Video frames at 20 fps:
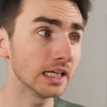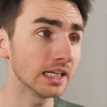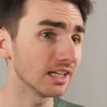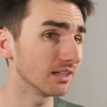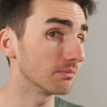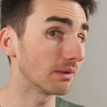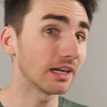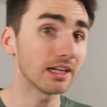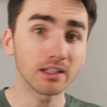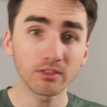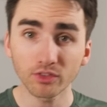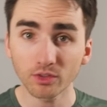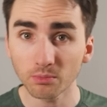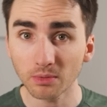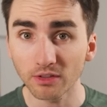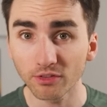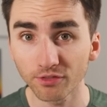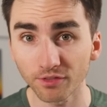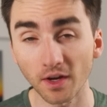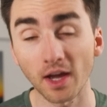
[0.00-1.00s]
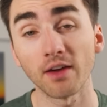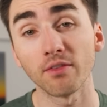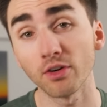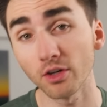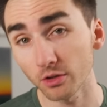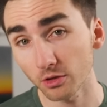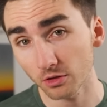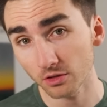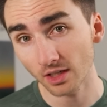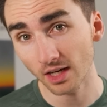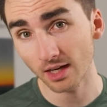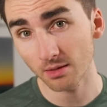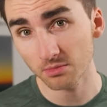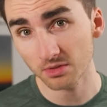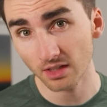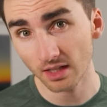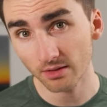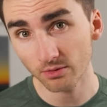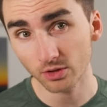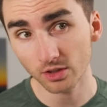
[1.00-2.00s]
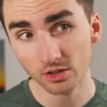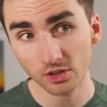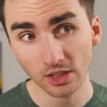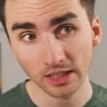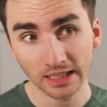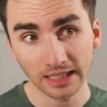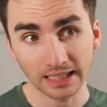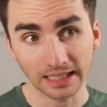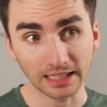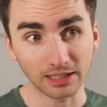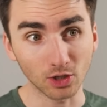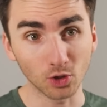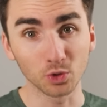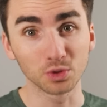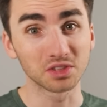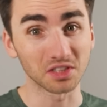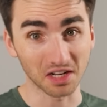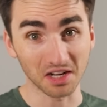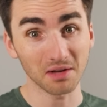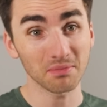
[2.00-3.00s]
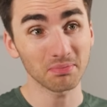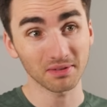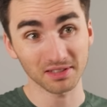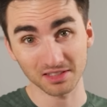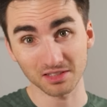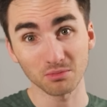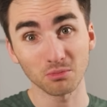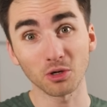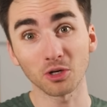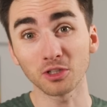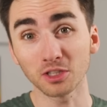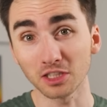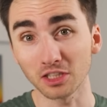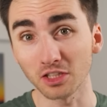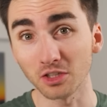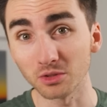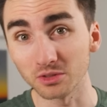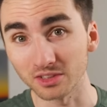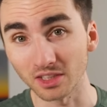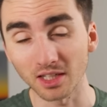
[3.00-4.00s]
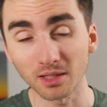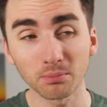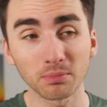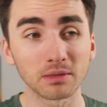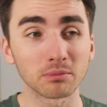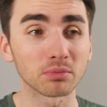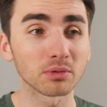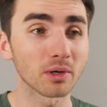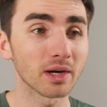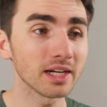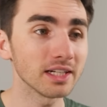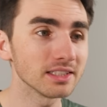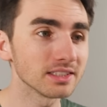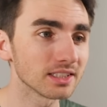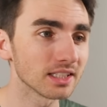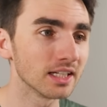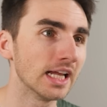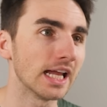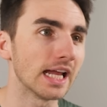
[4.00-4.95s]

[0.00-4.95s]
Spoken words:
It might even be 500 times leverage. It goes up as the market goes up in price.